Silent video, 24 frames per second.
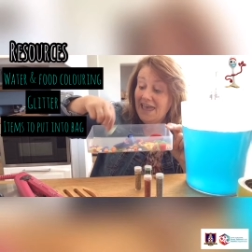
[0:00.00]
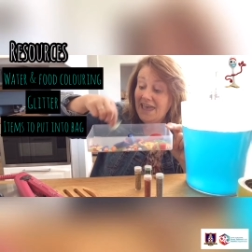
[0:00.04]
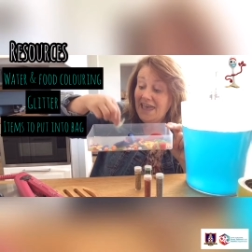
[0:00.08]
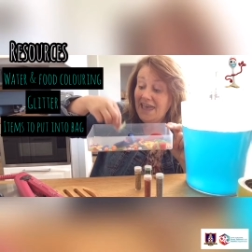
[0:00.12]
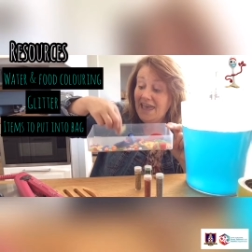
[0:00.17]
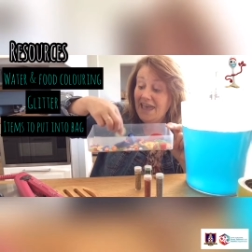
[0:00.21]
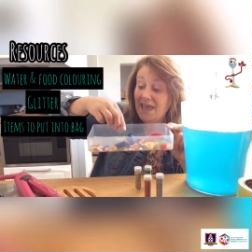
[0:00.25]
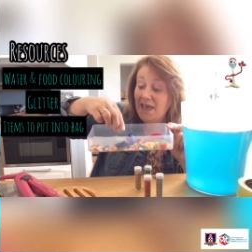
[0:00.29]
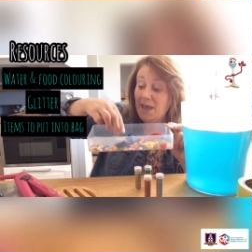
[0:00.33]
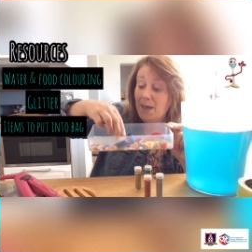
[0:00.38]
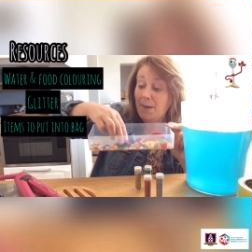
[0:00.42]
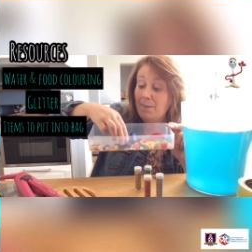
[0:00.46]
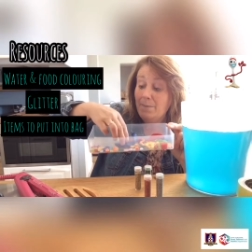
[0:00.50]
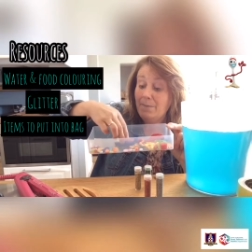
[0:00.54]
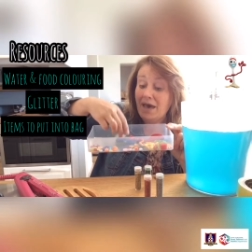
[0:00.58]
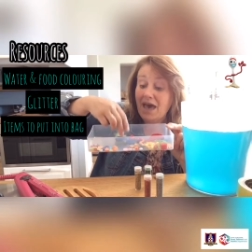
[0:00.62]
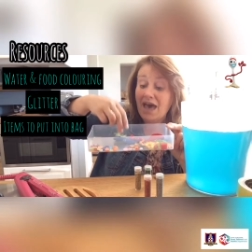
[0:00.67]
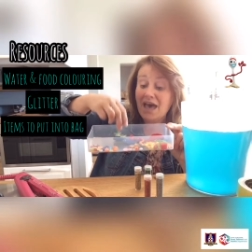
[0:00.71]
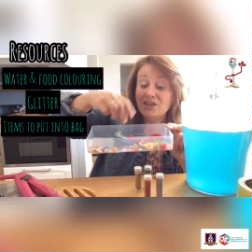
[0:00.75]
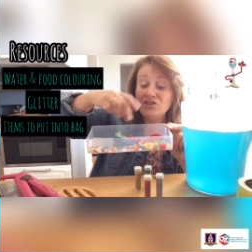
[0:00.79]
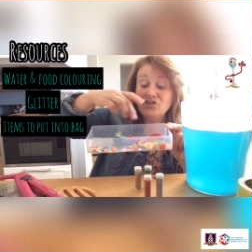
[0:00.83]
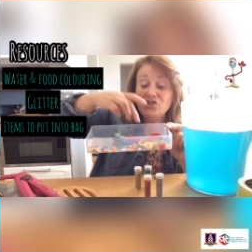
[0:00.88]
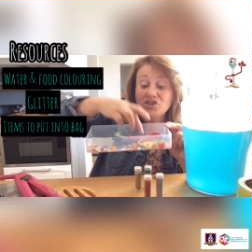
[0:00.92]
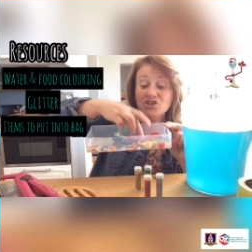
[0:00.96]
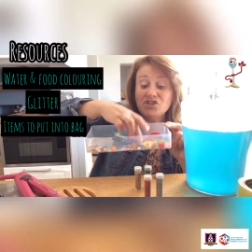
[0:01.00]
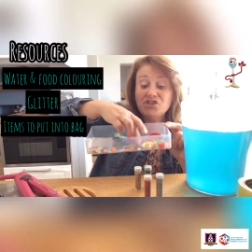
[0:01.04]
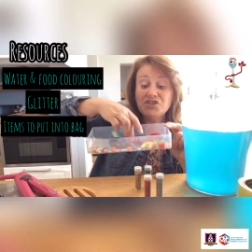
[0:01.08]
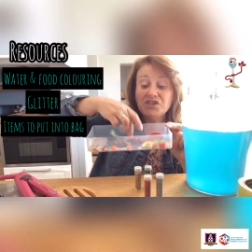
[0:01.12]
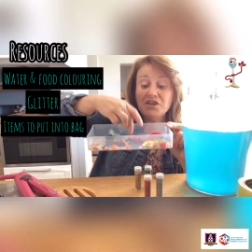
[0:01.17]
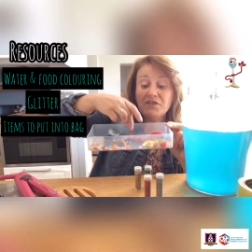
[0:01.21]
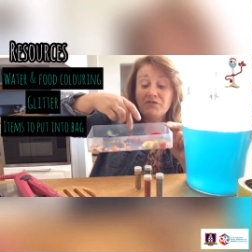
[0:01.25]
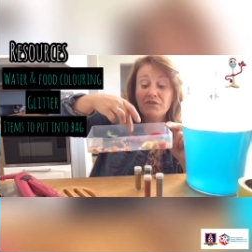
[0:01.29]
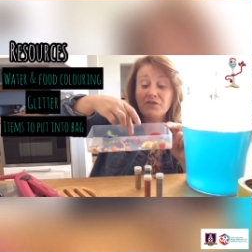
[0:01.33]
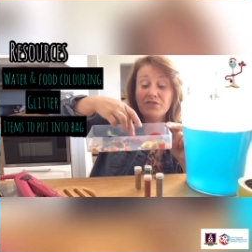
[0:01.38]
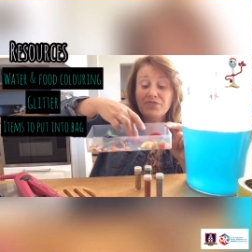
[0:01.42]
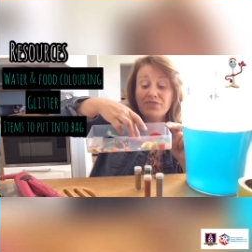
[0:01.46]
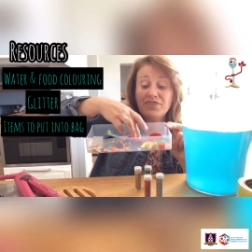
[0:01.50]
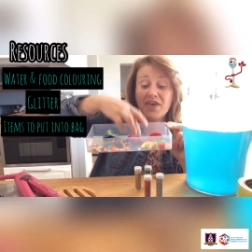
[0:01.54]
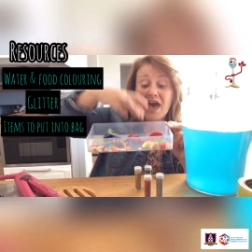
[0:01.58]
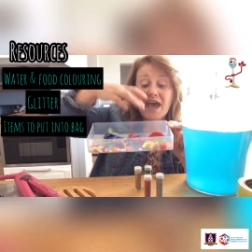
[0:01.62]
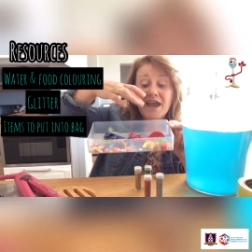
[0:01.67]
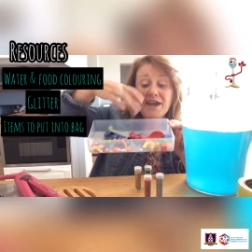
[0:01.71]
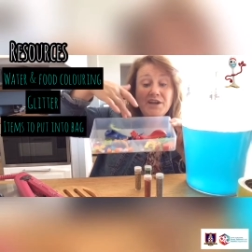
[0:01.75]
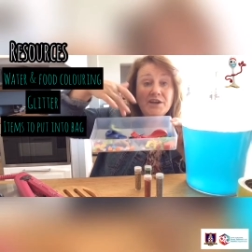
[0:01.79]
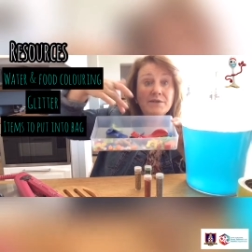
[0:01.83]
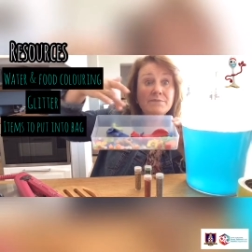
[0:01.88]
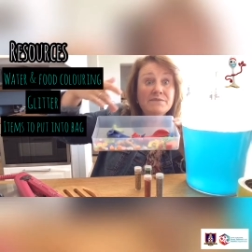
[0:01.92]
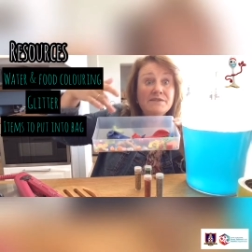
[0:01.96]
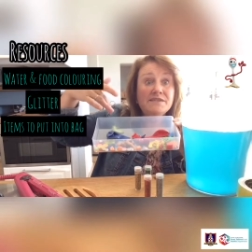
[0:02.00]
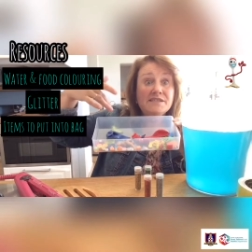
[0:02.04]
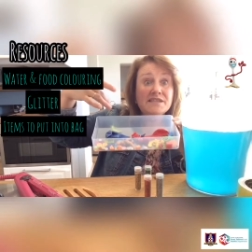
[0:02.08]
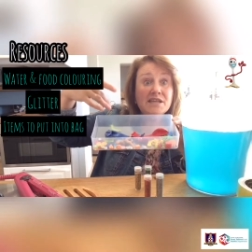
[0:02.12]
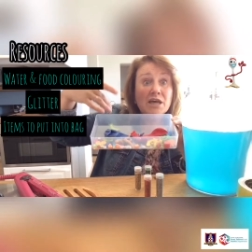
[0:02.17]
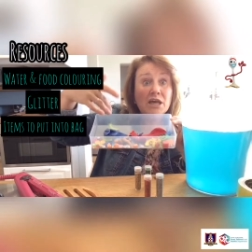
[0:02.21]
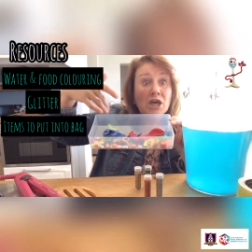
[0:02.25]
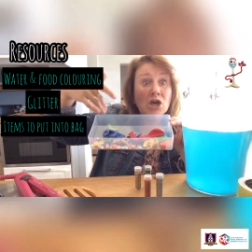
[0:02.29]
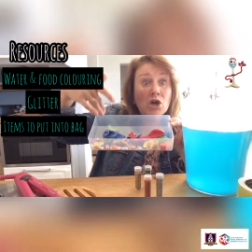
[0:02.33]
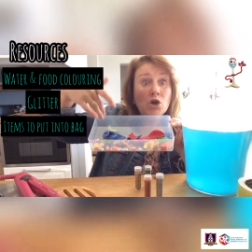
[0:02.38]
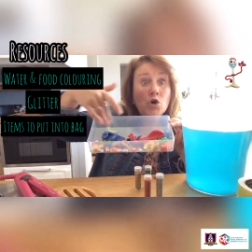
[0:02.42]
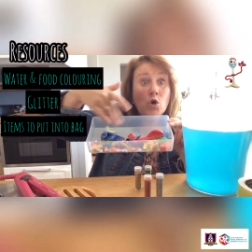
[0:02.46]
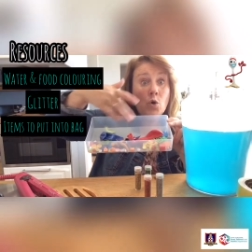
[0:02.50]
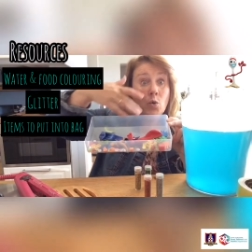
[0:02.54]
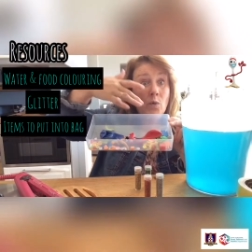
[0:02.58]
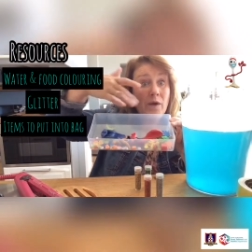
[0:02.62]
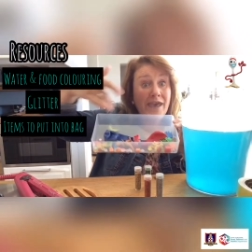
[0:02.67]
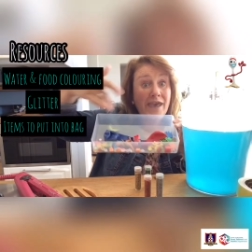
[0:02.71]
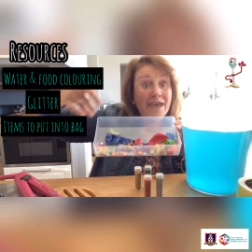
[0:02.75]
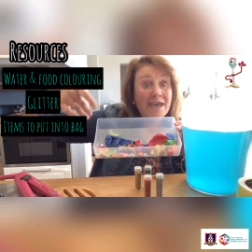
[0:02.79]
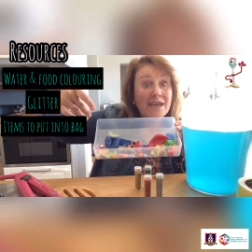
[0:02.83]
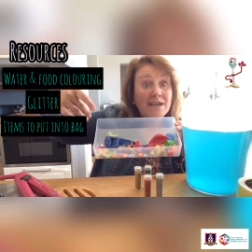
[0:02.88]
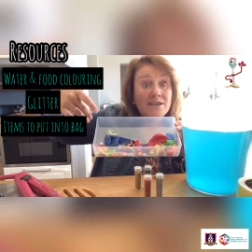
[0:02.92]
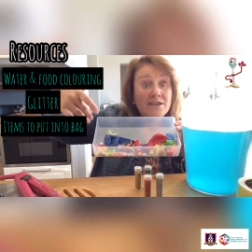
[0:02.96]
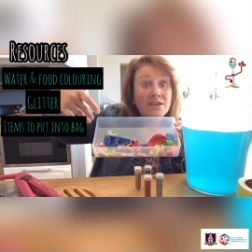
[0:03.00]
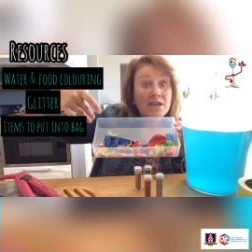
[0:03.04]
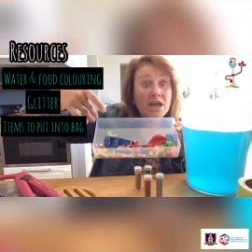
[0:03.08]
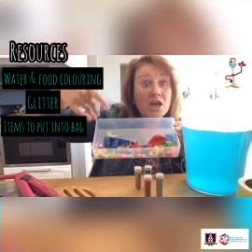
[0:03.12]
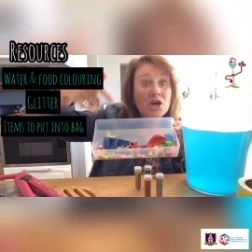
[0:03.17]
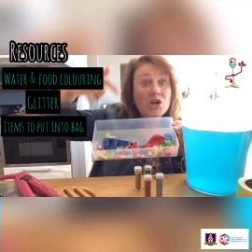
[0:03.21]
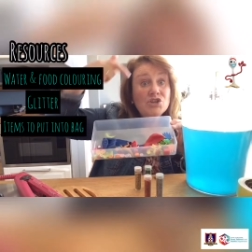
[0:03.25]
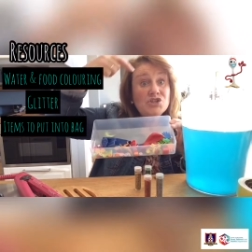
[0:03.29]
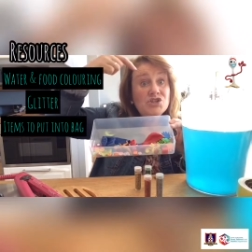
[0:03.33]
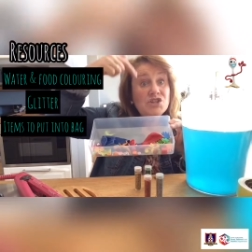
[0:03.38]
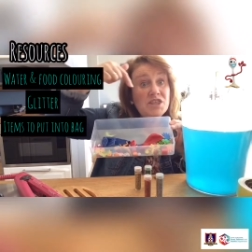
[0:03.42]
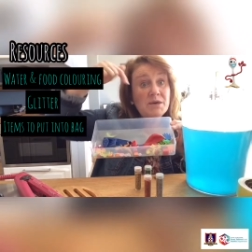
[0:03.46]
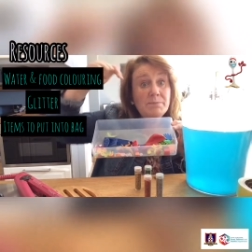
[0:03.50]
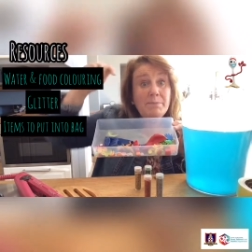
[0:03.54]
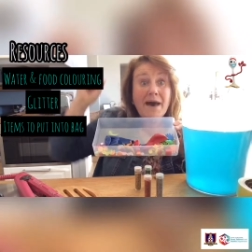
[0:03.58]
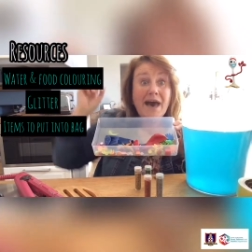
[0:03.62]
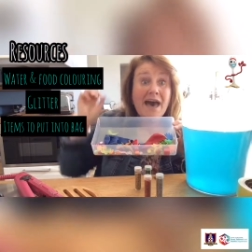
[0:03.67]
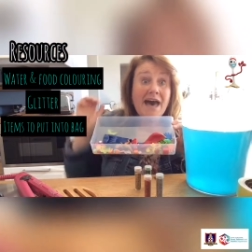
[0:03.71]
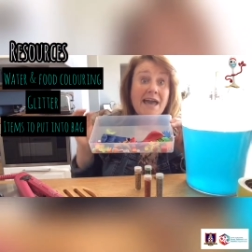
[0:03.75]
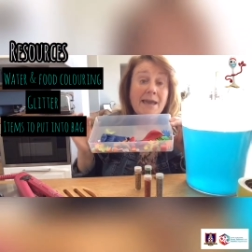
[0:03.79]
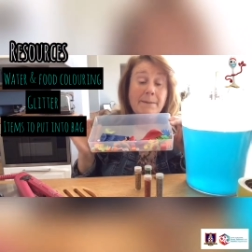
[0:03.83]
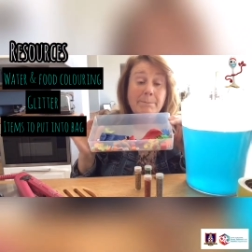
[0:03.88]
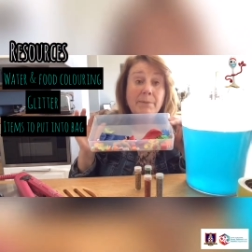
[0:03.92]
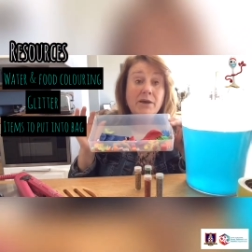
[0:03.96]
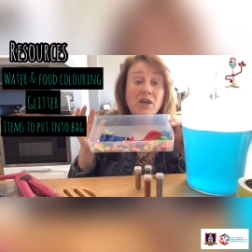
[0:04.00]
and just different items that can go in to the bag,